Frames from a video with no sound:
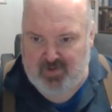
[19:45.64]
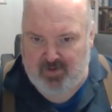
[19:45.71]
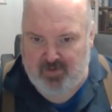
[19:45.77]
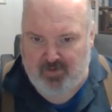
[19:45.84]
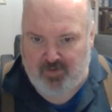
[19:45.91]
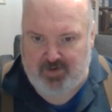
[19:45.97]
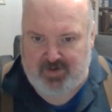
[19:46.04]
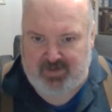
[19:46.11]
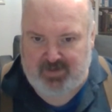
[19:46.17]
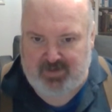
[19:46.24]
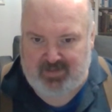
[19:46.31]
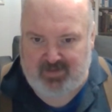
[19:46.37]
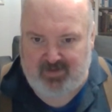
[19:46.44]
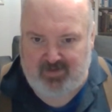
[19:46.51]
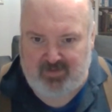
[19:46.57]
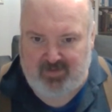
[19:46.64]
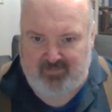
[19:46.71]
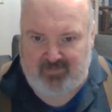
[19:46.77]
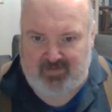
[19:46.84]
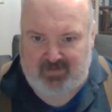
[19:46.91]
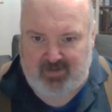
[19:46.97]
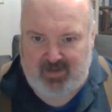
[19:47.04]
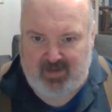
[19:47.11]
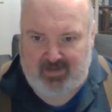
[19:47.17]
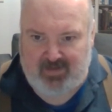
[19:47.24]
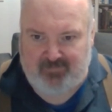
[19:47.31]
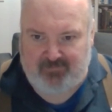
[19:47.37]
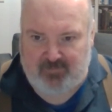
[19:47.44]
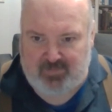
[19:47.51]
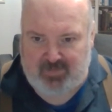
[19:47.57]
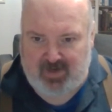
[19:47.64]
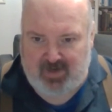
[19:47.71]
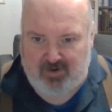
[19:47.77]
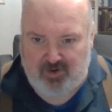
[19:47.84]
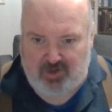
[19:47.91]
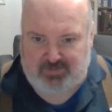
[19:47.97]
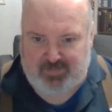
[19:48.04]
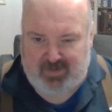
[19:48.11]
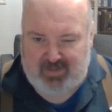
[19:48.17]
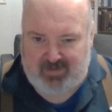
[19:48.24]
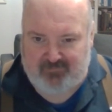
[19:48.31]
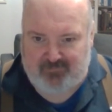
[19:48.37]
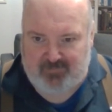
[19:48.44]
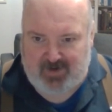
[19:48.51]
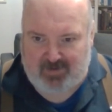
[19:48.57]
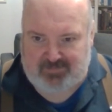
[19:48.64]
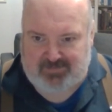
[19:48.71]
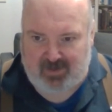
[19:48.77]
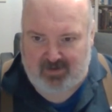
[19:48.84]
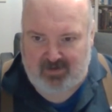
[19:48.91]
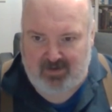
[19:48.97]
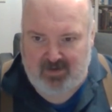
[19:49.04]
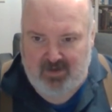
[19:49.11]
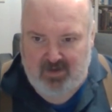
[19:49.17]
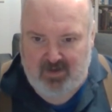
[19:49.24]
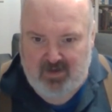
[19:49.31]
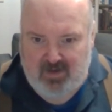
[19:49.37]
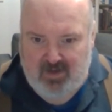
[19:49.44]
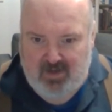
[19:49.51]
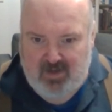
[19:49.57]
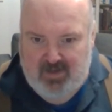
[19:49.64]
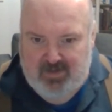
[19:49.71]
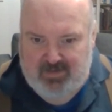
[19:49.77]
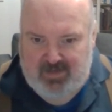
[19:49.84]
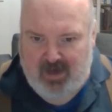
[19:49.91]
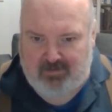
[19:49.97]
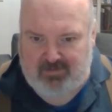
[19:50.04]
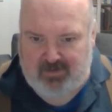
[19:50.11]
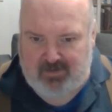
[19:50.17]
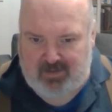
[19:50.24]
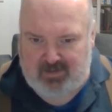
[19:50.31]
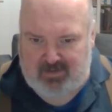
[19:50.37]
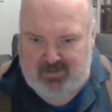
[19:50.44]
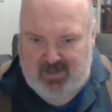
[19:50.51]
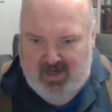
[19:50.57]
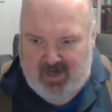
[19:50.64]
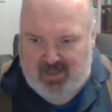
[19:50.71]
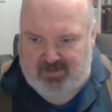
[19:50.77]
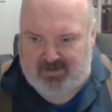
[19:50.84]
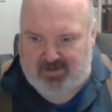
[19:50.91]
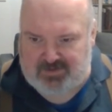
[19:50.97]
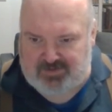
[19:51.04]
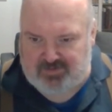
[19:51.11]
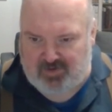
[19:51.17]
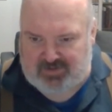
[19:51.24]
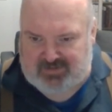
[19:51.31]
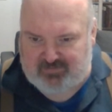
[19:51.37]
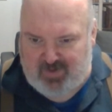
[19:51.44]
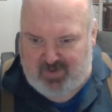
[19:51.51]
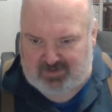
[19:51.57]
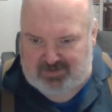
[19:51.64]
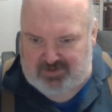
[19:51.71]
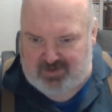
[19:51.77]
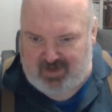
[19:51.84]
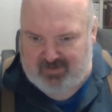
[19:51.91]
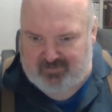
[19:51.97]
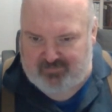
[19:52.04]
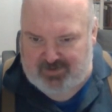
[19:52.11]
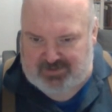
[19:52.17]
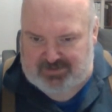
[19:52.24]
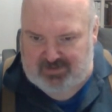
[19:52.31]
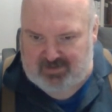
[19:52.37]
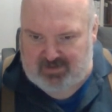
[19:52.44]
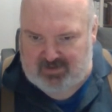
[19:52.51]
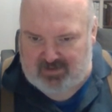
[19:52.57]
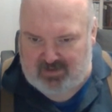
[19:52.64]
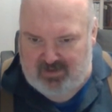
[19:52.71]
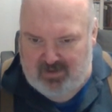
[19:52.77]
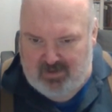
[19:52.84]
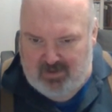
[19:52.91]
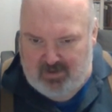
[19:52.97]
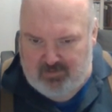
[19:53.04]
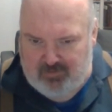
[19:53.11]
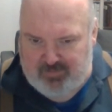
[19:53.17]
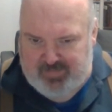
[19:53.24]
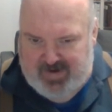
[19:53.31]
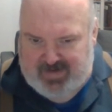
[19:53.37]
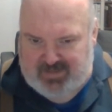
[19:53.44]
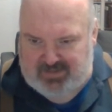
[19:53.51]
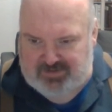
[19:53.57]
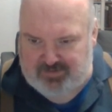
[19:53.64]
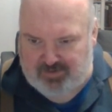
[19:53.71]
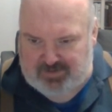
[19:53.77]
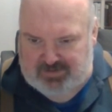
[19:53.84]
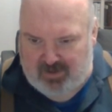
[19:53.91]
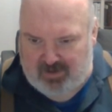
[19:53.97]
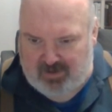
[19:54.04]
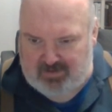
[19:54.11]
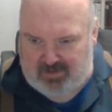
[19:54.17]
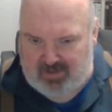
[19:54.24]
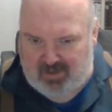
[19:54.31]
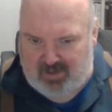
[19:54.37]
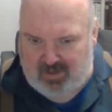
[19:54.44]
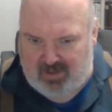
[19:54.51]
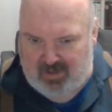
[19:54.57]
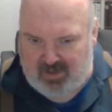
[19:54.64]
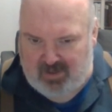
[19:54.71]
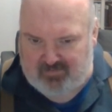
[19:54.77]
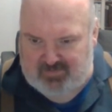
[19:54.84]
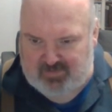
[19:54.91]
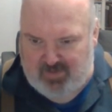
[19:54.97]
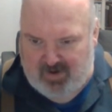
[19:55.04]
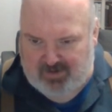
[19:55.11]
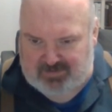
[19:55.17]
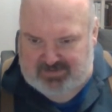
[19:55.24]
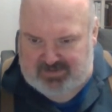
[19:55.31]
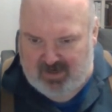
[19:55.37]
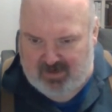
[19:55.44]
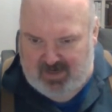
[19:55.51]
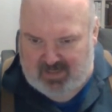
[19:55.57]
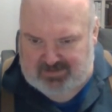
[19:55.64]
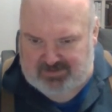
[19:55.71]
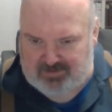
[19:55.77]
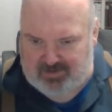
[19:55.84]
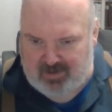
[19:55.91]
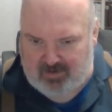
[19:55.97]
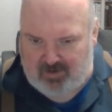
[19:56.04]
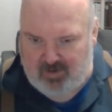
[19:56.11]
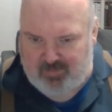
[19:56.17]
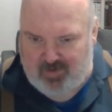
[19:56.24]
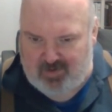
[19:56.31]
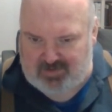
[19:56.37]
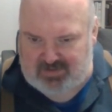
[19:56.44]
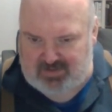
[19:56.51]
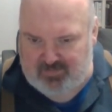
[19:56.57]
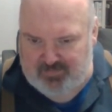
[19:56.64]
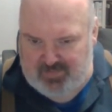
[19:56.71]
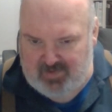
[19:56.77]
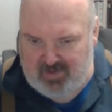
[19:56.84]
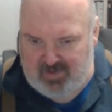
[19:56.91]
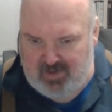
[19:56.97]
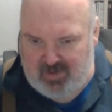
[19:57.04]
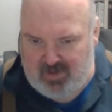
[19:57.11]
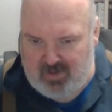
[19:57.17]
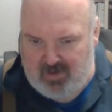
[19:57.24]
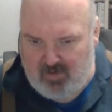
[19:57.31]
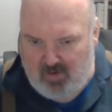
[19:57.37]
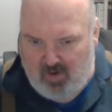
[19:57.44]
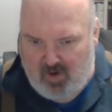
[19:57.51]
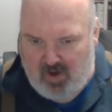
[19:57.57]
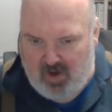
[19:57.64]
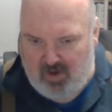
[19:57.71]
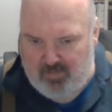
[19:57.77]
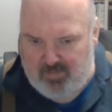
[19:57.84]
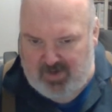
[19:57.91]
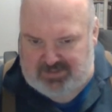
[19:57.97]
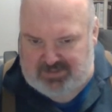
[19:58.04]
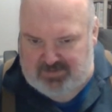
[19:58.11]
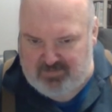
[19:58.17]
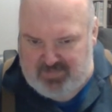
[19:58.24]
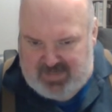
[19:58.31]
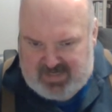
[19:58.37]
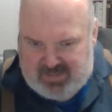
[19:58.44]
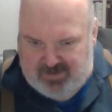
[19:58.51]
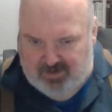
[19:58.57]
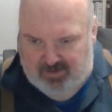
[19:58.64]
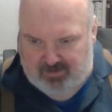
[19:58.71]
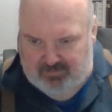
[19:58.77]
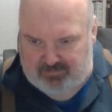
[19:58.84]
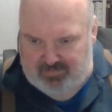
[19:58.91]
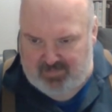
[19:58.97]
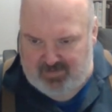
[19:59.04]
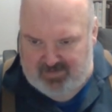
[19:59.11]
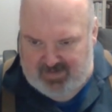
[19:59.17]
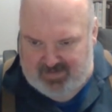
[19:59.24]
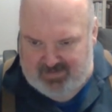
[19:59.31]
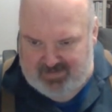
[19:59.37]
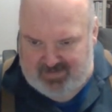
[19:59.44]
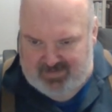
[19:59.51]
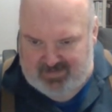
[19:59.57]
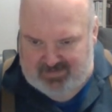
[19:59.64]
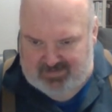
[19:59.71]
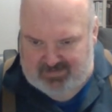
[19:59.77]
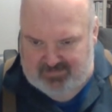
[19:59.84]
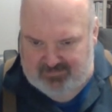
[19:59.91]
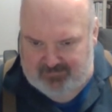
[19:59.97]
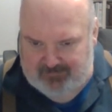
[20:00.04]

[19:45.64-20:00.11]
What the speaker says: Herding and live from their herdsmen and live from livestock. Now, the other sorts of multitude out of which the remaining sorts of democracy are constituted are almost all much meaner than these.